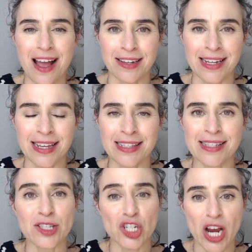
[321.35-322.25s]

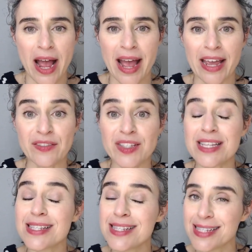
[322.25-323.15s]
onions, chives,
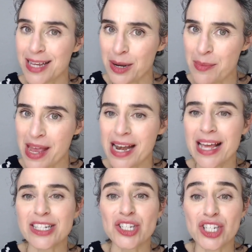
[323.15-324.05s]
cinnamon,
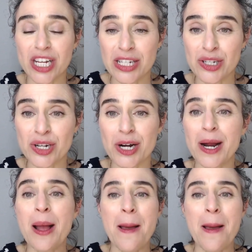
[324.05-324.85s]
ginger,